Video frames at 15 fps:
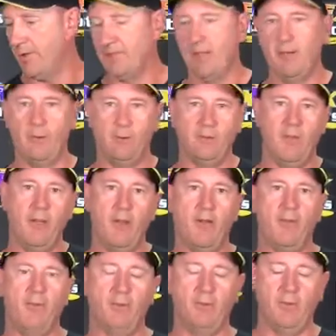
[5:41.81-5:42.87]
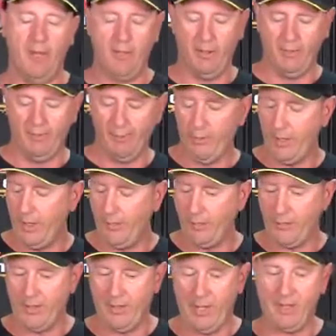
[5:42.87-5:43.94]
there's a little helpful hint for
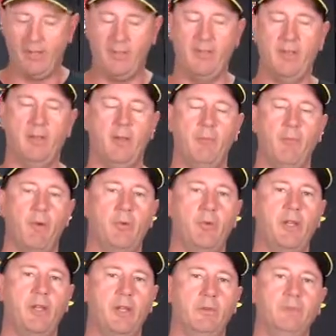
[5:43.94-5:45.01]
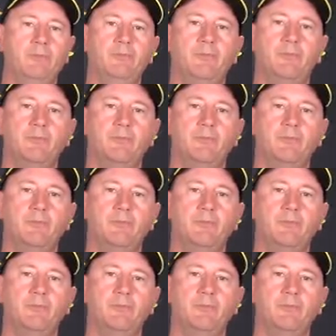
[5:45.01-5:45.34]
you, and that's the model kit.